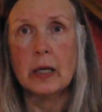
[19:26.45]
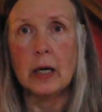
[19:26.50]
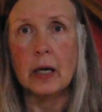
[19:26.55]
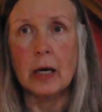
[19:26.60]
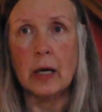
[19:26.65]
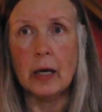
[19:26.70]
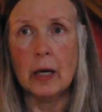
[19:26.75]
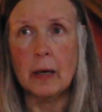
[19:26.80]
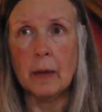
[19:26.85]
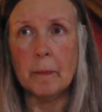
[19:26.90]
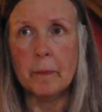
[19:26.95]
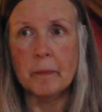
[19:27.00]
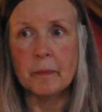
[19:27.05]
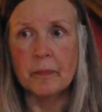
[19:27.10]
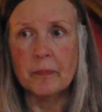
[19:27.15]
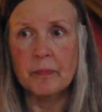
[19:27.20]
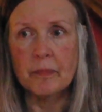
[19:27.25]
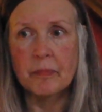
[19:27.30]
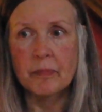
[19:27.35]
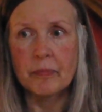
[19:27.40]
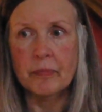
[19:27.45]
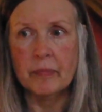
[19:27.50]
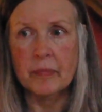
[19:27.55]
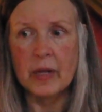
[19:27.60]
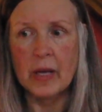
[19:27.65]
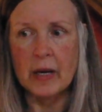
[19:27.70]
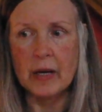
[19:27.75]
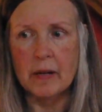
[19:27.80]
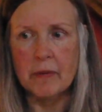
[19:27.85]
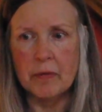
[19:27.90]

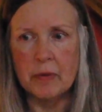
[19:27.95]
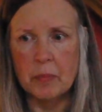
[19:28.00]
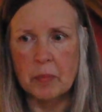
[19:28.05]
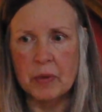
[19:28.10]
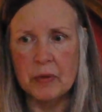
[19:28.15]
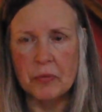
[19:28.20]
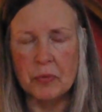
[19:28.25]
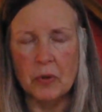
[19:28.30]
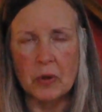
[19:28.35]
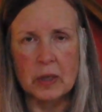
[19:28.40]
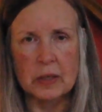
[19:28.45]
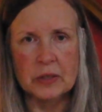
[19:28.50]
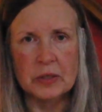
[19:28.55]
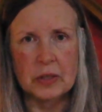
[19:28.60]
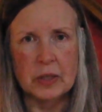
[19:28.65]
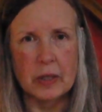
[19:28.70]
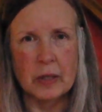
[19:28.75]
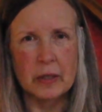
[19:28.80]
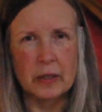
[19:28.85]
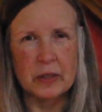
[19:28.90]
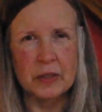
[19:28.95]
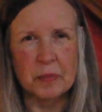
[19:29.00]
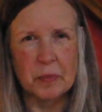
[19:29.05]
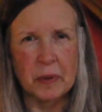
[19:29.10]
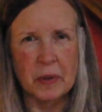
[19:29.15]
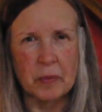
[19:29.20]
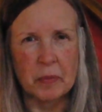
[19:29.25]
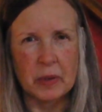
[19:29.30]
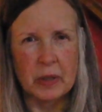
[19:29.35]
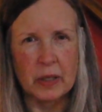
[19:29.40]
And even before I started
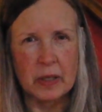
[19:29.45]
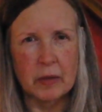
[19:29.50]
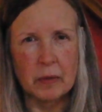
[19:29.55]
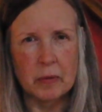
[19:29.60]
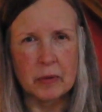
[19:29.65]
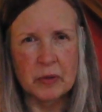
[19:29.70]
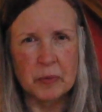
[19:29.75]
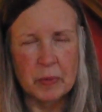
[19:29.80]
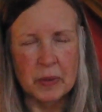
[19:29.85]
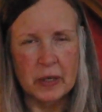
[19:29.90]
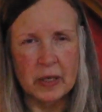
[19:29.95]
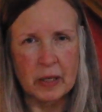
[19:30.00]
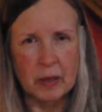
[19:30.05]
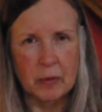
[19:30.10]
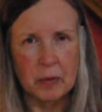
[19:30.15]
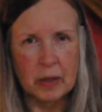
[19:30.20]
spinning,